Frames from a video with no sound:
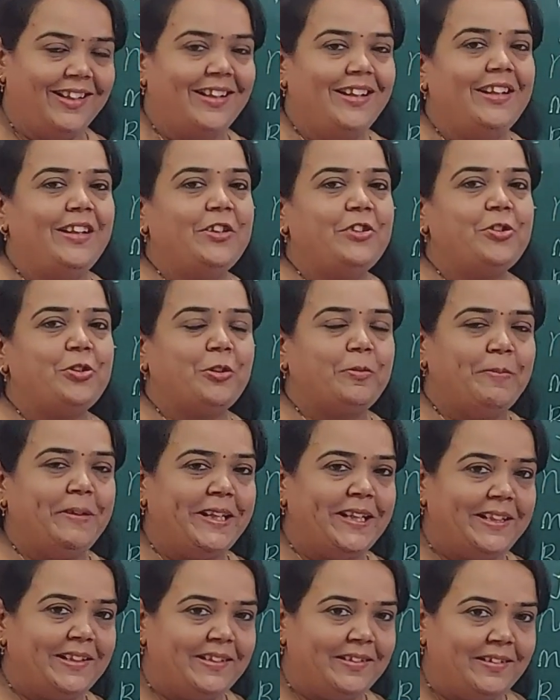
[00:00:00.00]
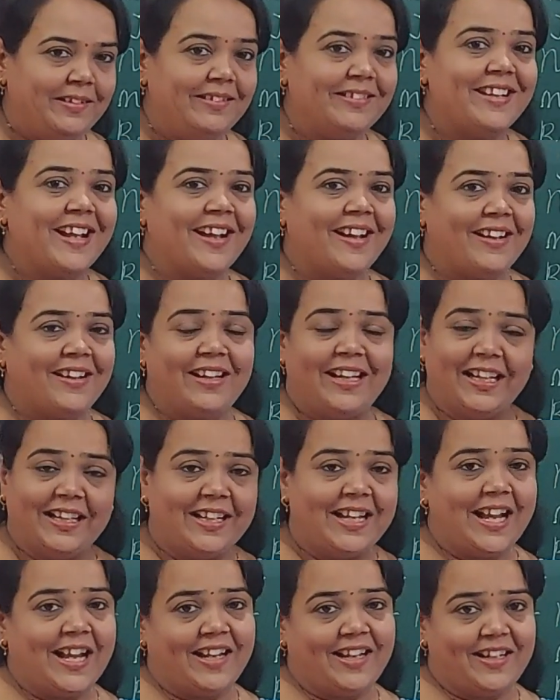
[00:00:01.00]
It should be in
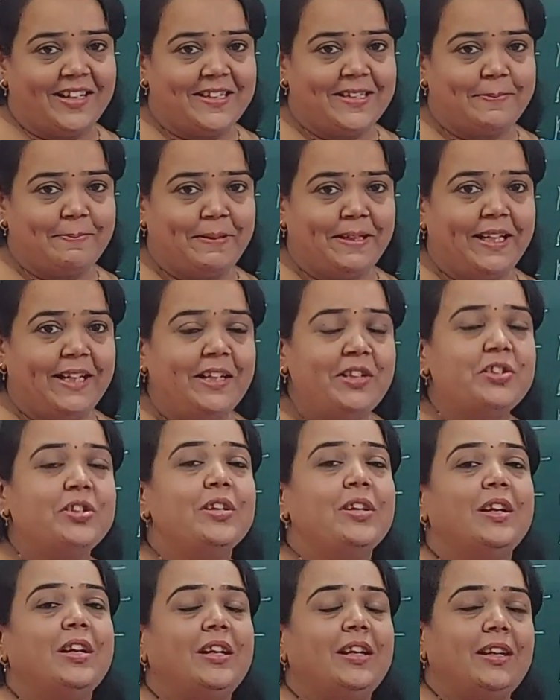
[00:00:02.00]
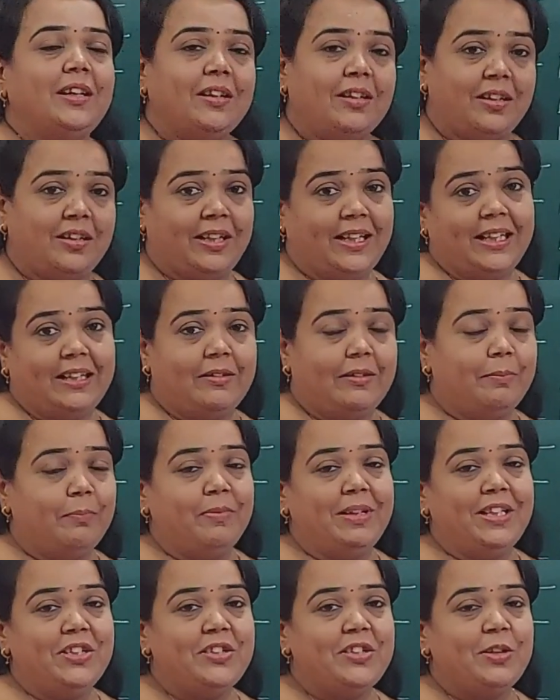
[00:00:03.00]
indirect speech.
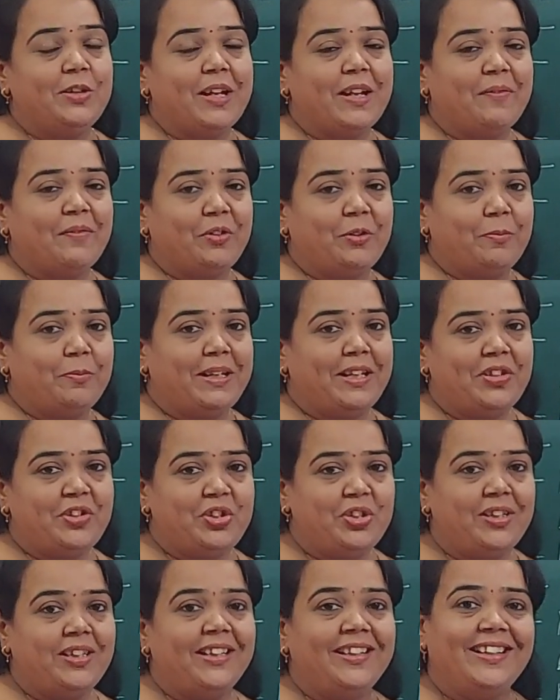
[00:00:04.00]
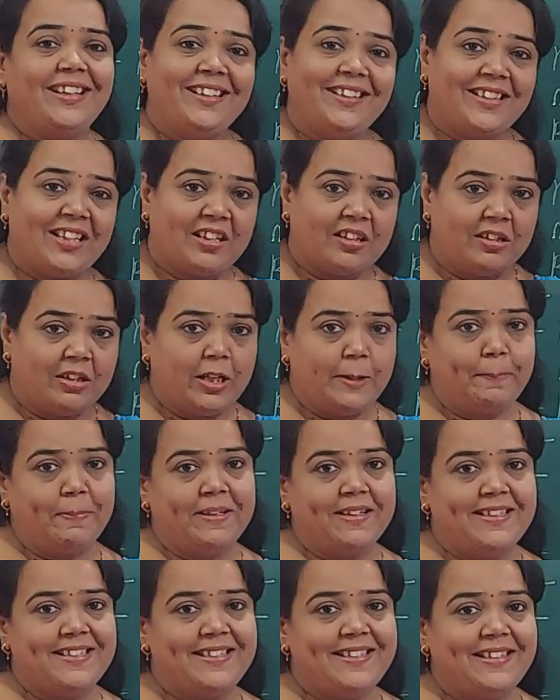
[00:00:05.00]
Means you have to mention it in third
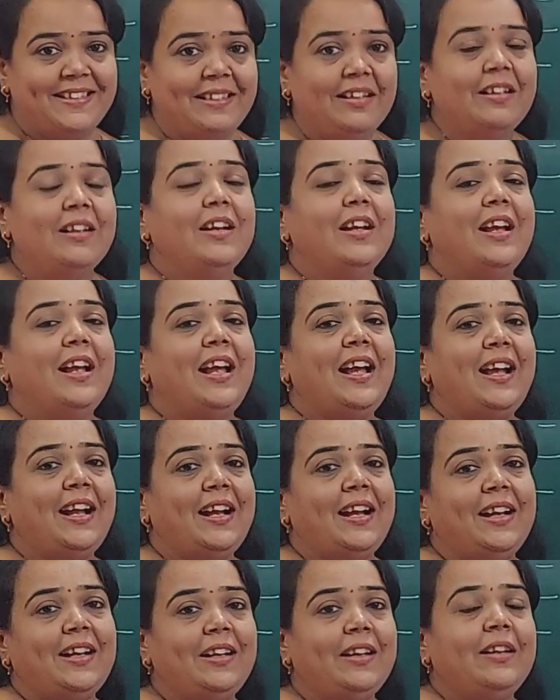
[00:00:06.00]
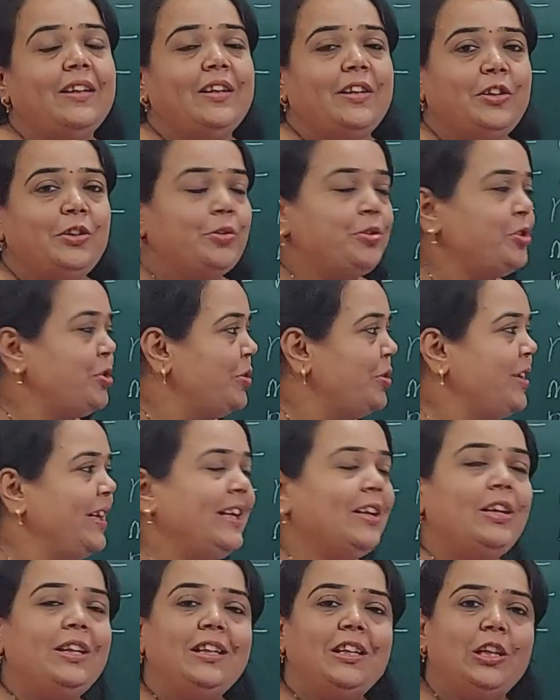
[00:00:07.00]
person, and you should
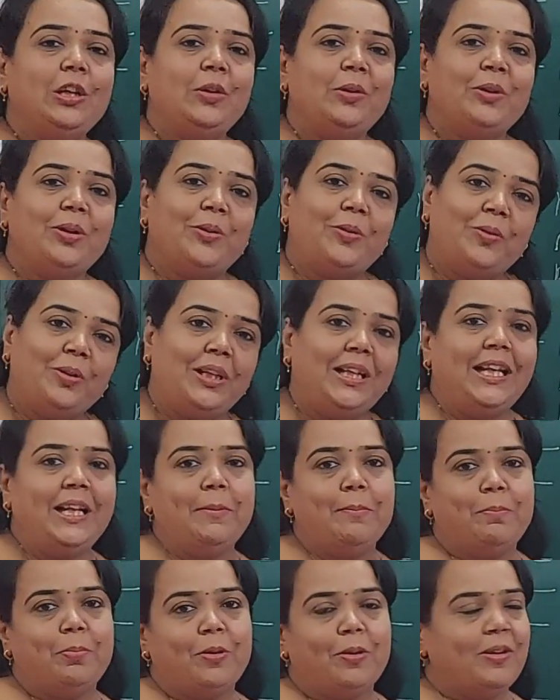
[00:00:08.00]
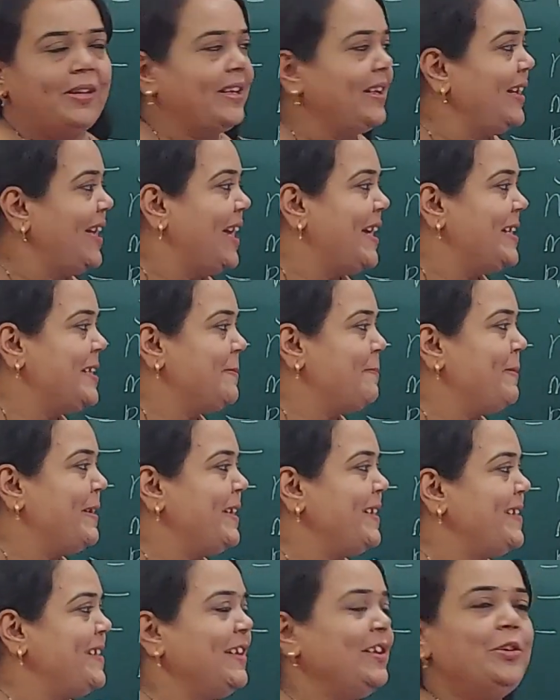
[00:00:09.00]
include only important
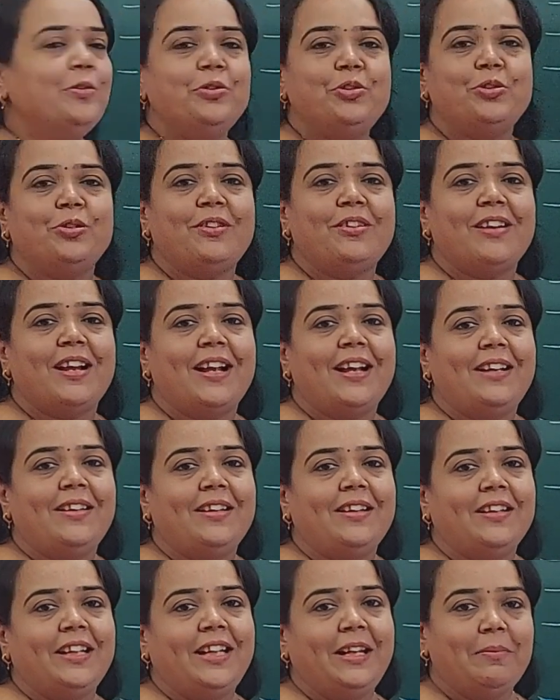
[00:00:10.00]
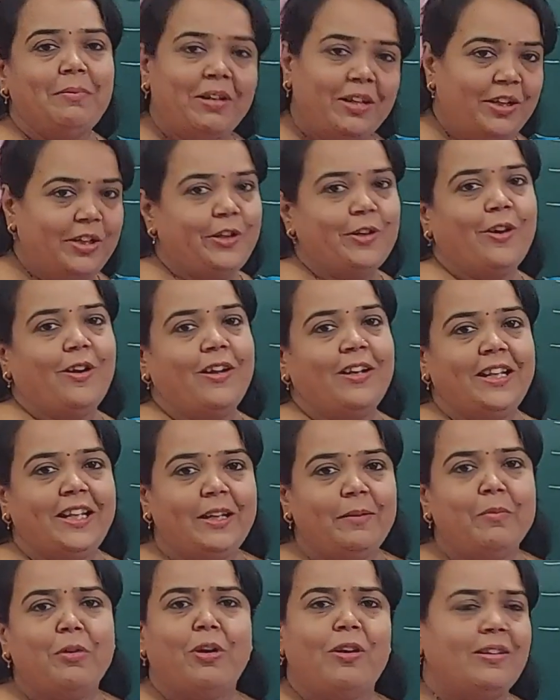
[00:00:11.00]
aspects, and you should write the name, your name,
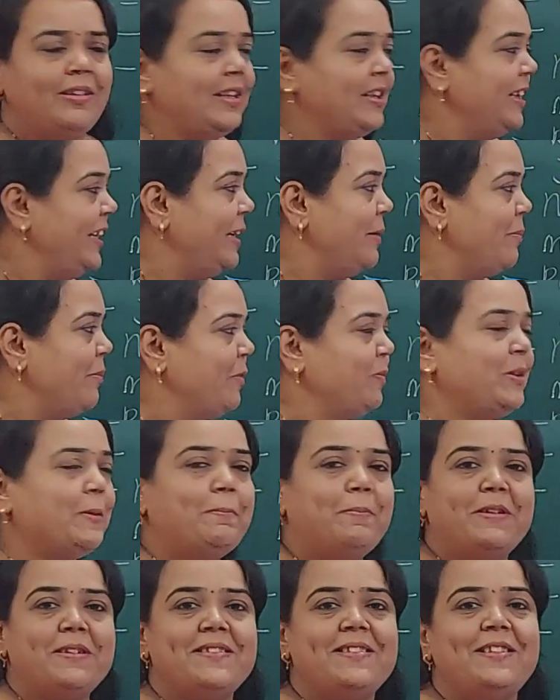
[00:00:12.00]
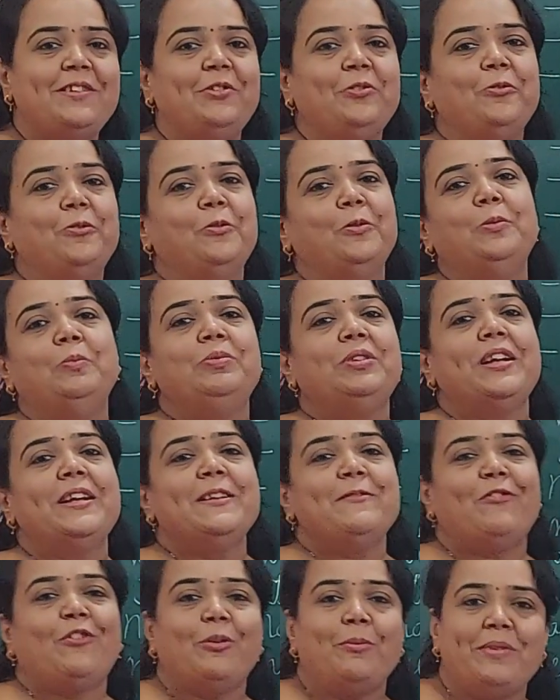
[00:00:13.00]
or the name of the person to whom the
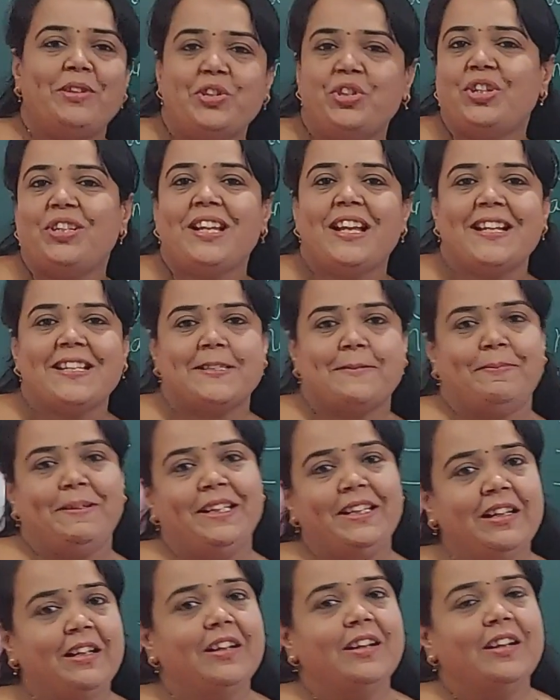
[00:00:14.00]
information has been